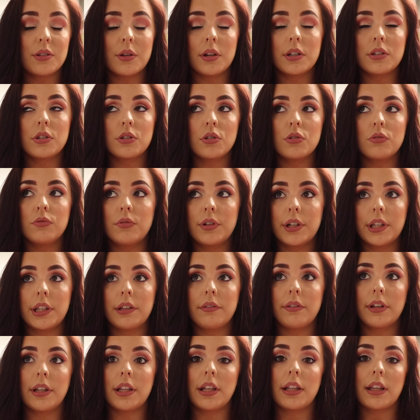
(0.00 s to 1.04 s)
So I do
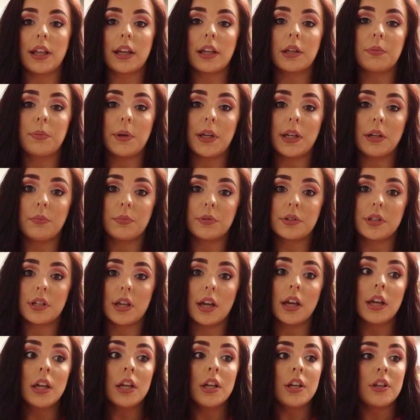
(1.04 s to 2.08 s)
really like peanut
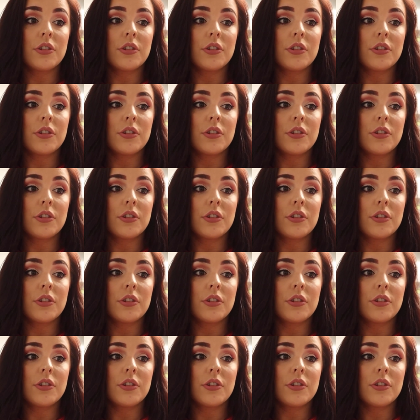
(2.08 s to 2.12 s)
butter.